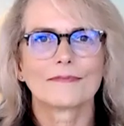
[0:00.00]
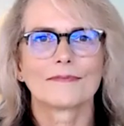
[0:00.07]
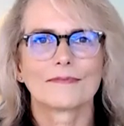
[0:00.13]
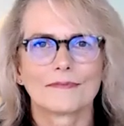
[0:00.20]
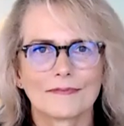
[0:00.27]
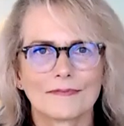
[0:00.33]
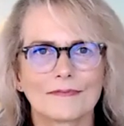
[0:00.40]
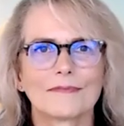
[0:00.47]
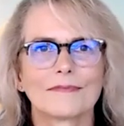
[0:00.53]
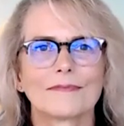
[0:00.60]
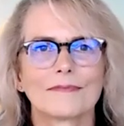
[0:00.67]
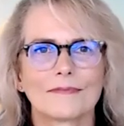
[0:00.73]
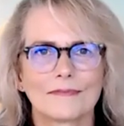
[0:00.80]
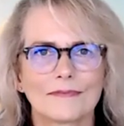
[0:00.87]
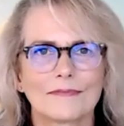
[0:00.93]

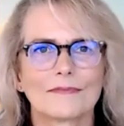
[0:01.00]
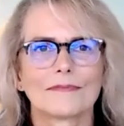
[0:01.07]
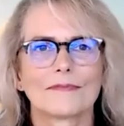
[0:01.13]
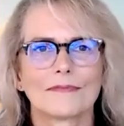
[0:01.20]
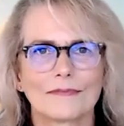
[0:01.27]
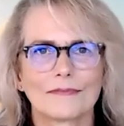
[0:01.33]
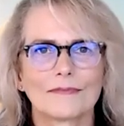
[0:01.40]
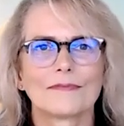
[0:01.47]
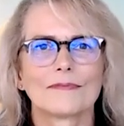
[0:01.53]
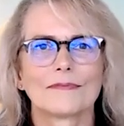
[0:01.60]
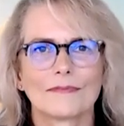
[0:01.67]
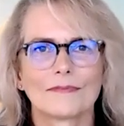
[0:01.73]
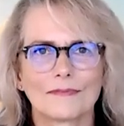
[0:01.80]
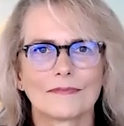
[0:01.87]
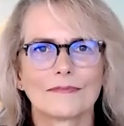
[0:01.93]
use the
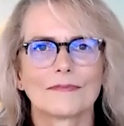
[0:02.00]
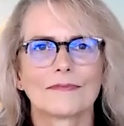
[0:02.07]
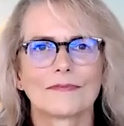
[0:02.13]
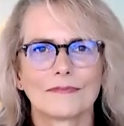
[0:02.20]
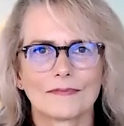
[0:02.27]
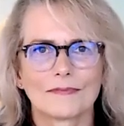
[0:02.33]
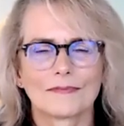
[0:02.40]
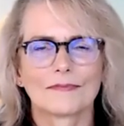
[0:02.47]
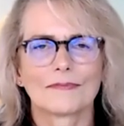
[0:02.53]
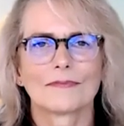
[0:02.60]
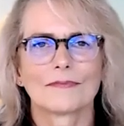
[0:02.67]
best possible